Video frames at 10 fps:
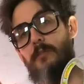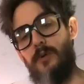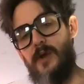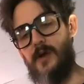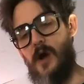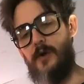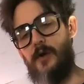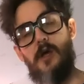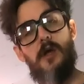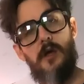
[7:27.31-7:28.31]
playing card.
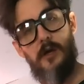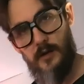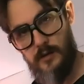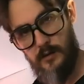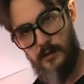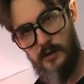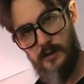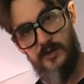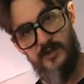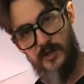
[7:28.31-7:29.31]

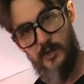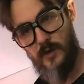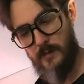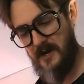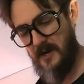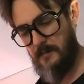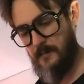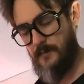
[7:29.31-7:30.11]
See you in a minute.